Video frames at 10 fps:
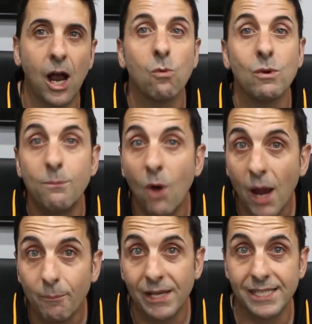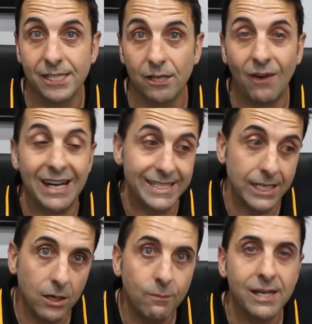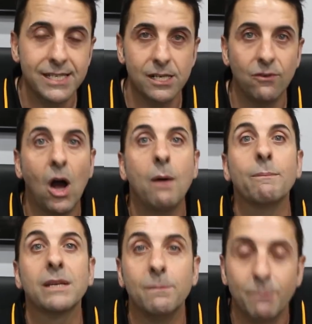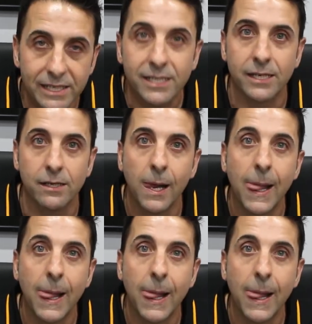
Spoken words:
I remind myself, I tell myself I'm committed,